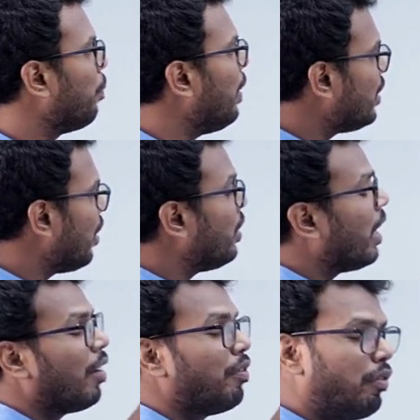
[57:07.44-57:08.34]
Means if
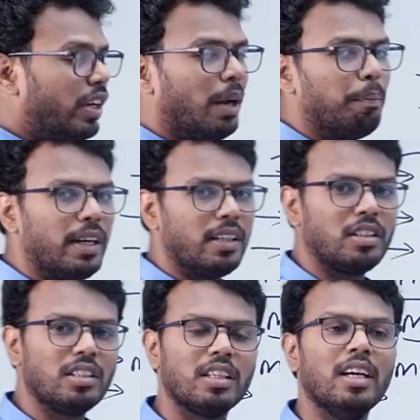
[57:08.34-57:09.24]
there are 50
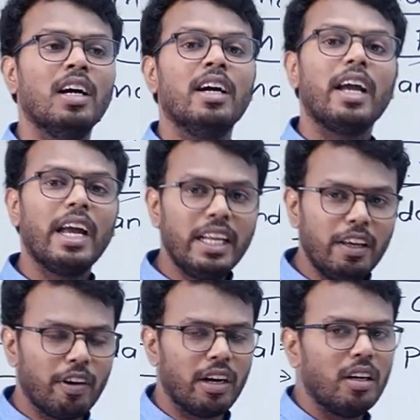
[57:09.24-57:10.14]
MPTCs,
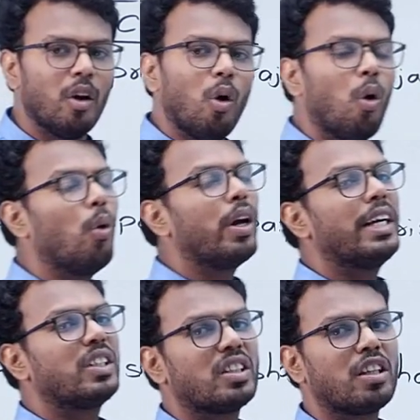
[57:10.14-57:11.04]
anyone who
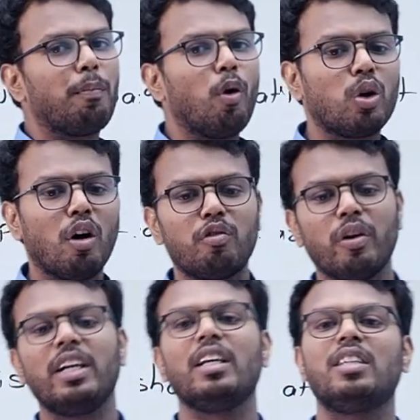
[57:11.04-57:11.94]
gets a support of
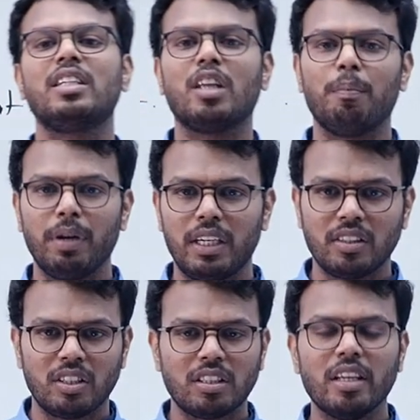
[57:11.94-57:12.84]
26
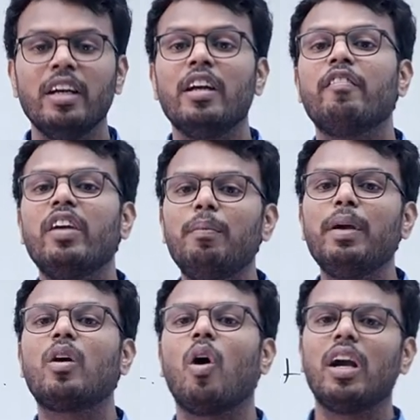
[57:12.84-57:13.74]
MPTCs will
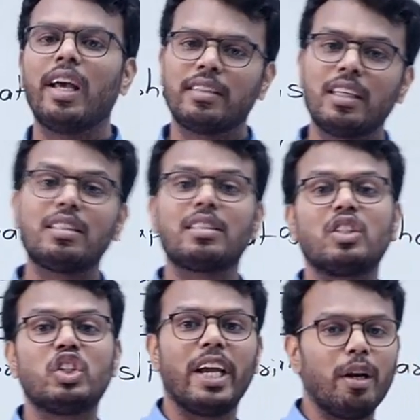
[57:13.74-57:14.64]
be called as a
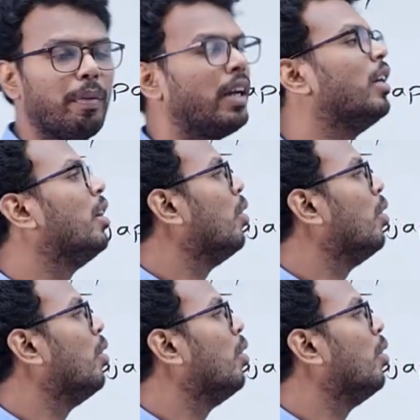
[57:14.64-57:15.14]
chairman.